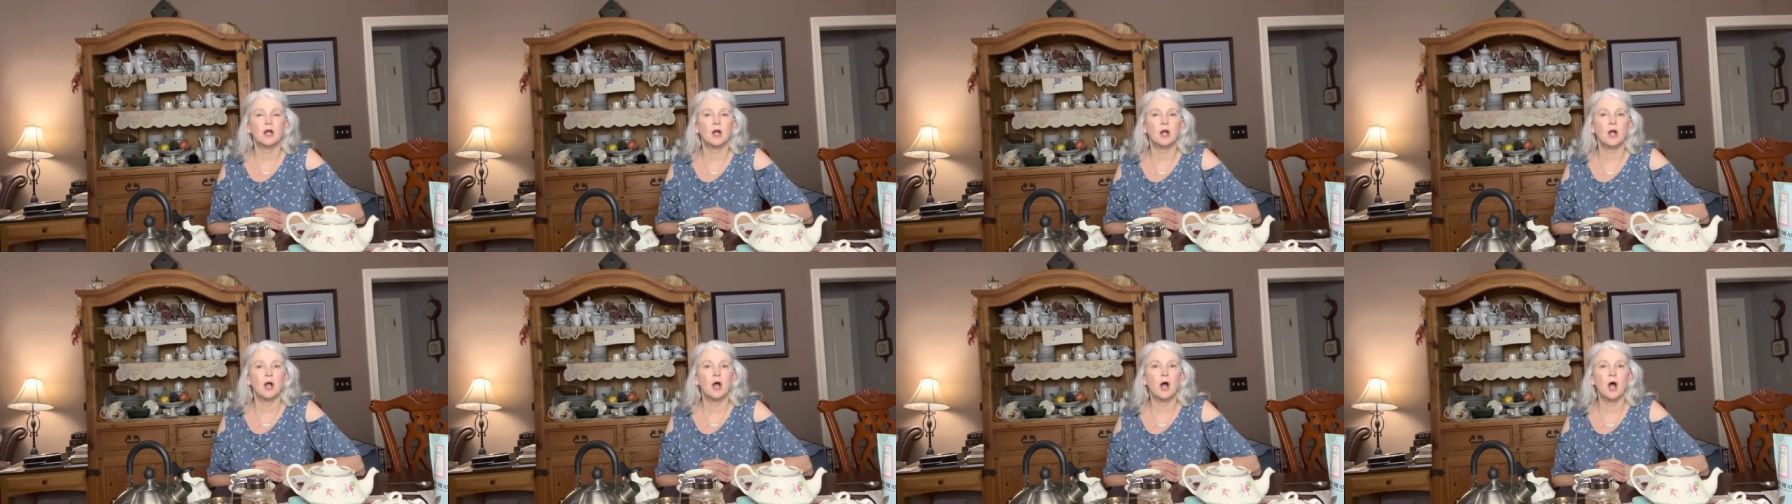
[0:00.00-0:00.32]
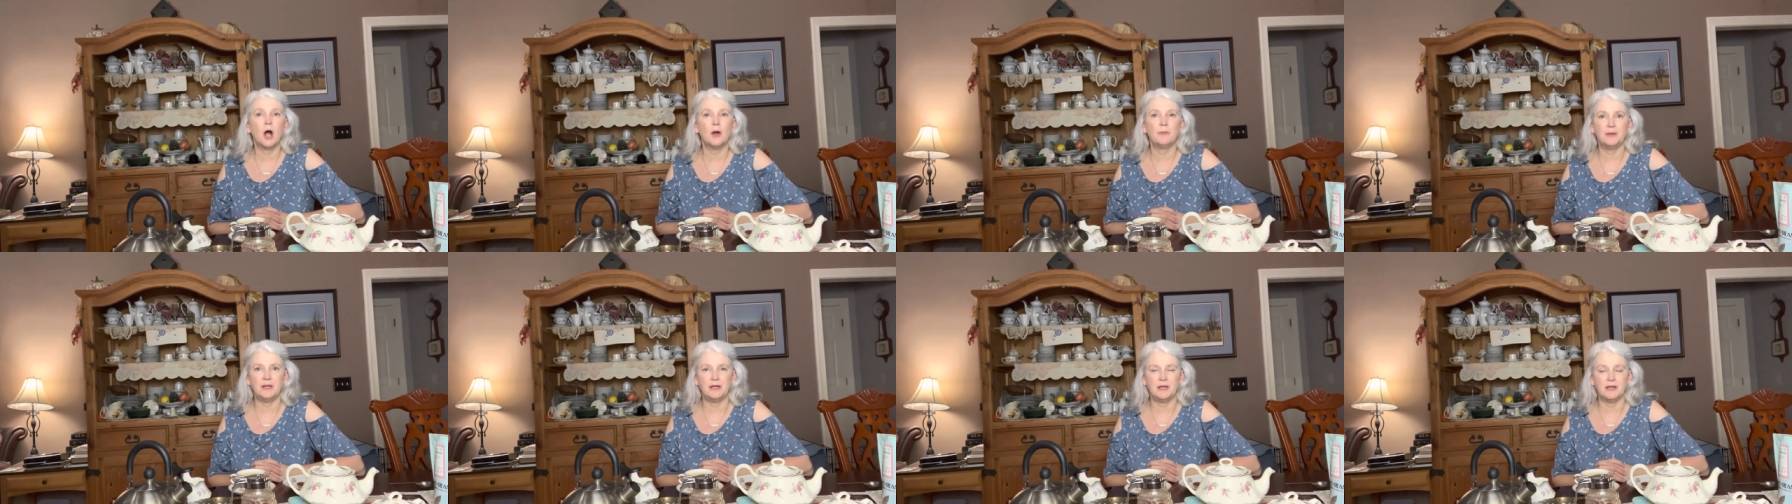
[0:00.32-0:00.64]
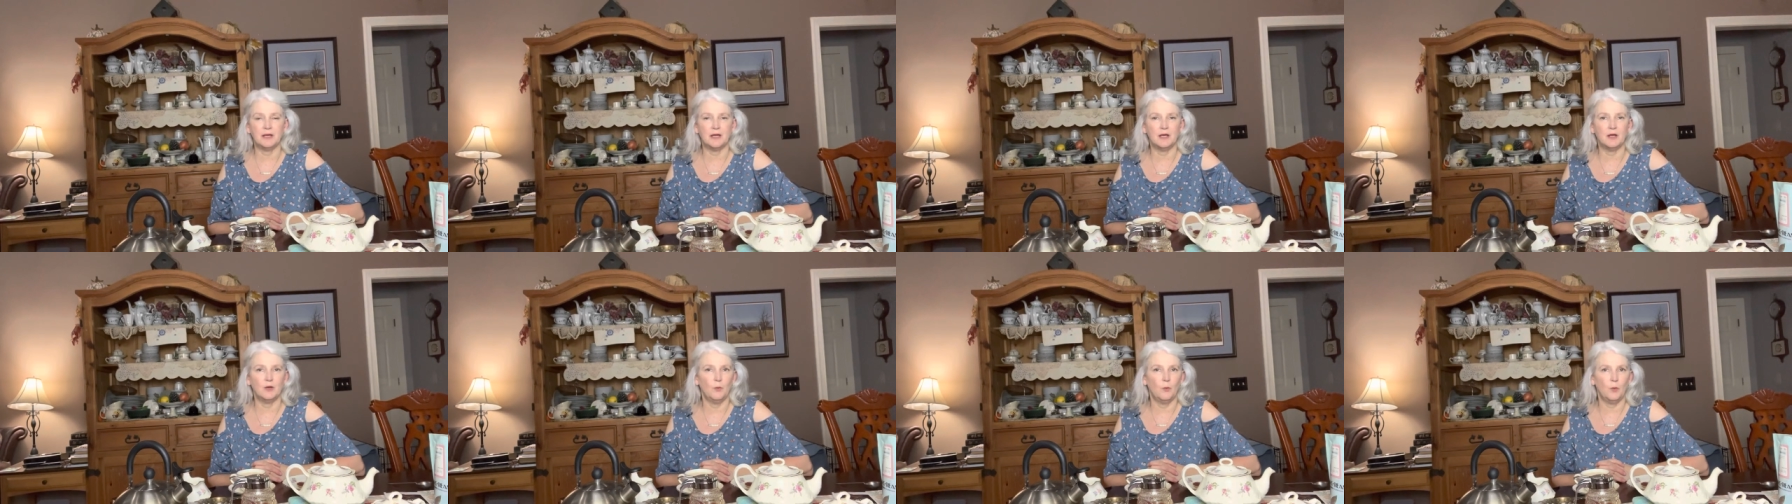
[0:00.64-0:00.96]

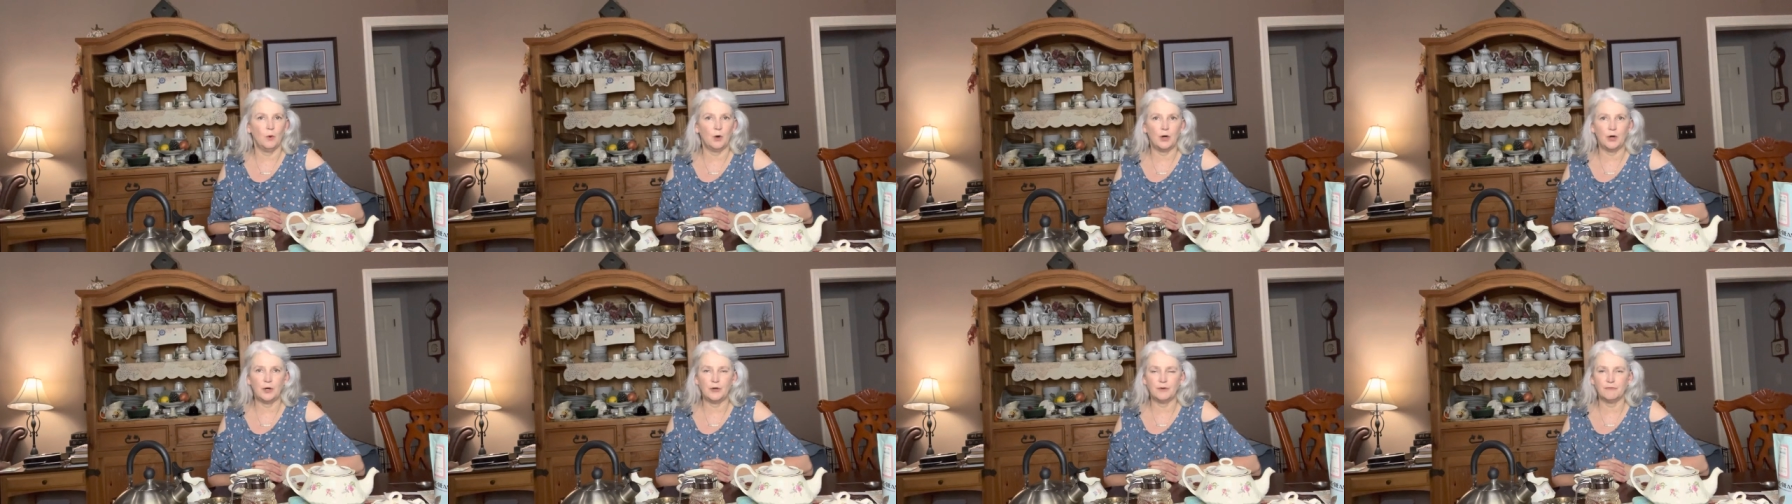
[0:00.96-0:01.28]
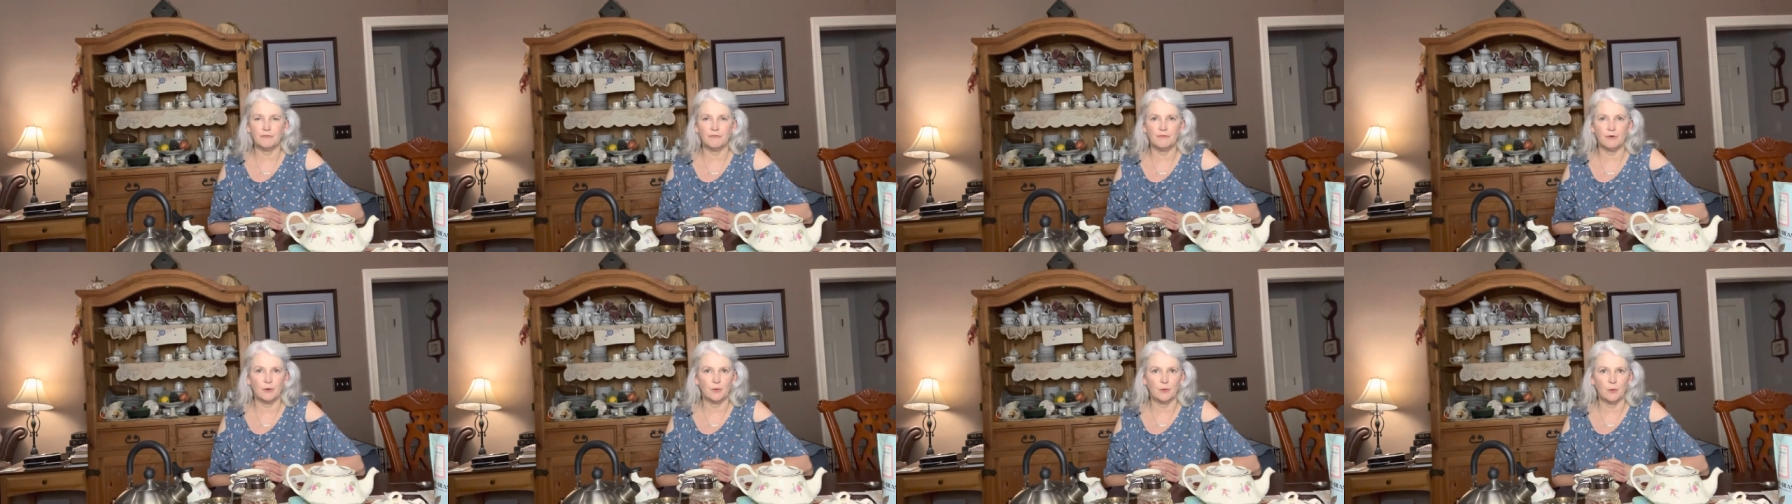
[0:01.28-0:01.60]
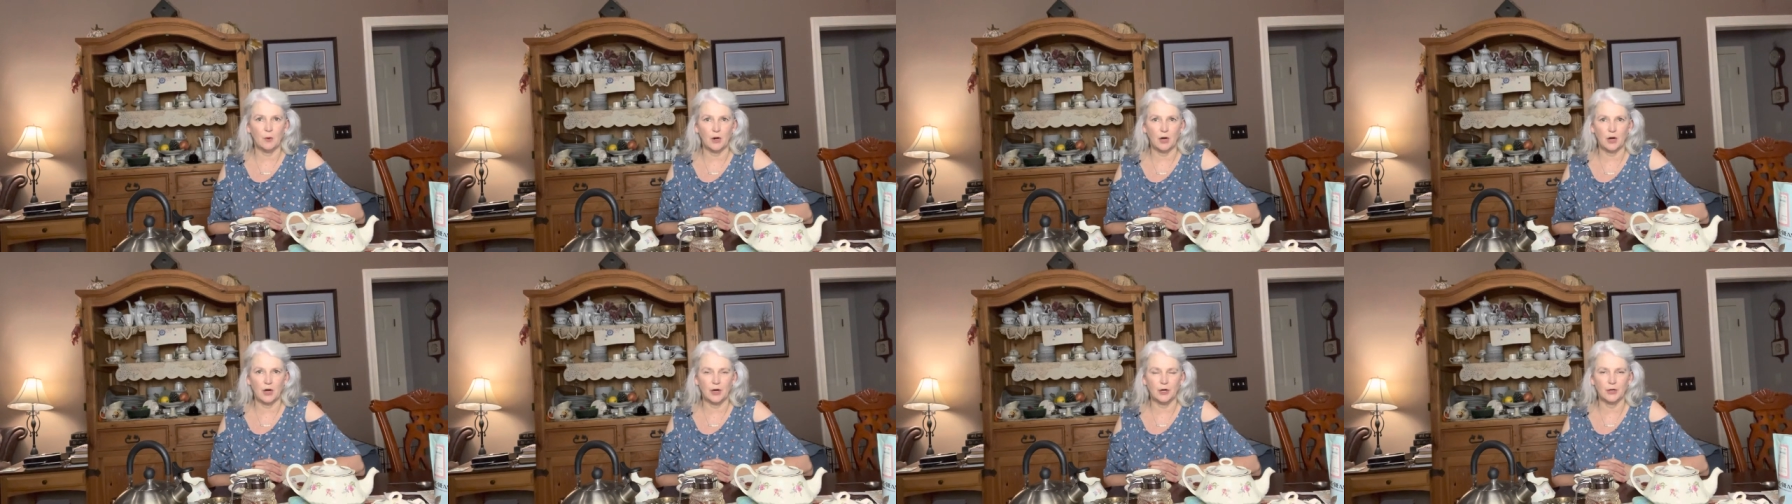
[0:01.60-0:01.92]
copy it word for
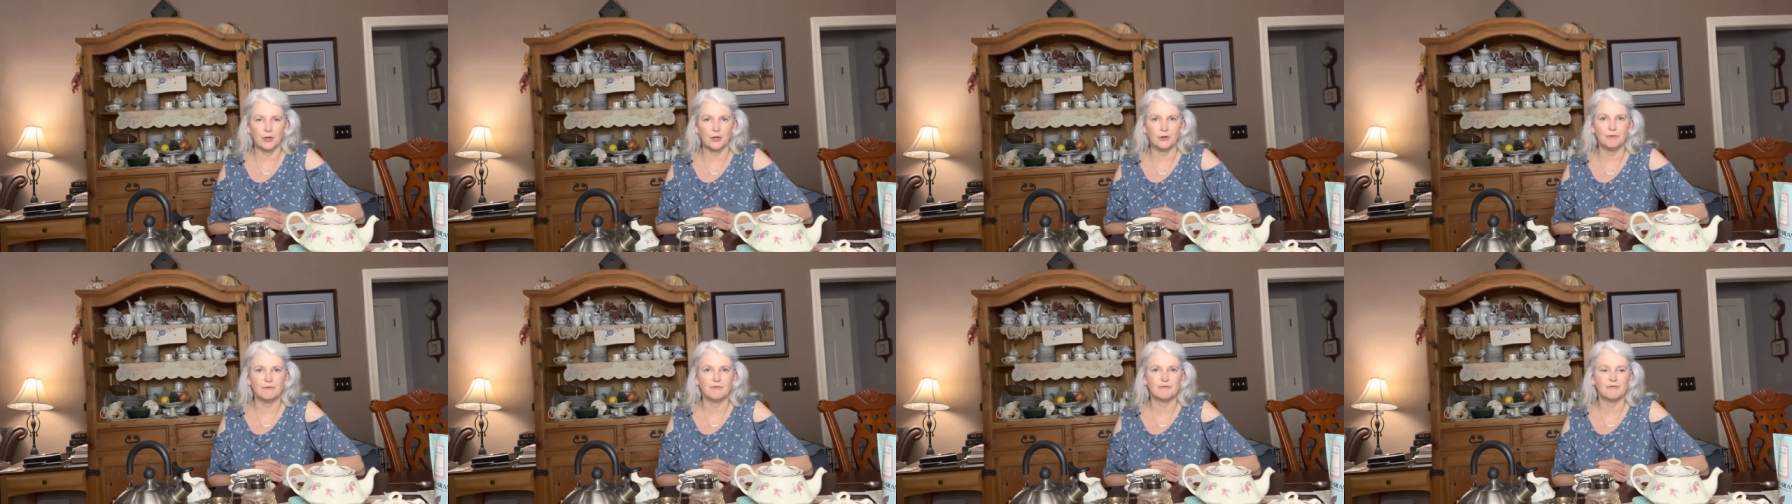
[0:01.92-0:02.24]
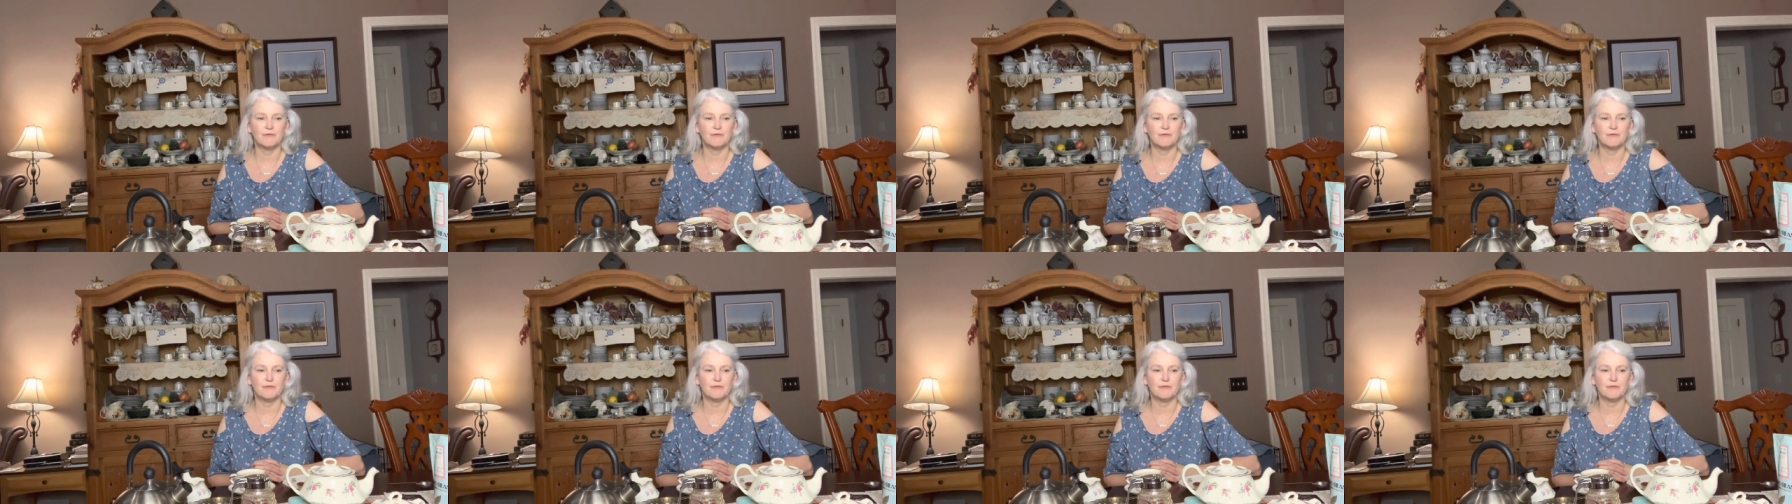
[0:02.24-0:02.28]
word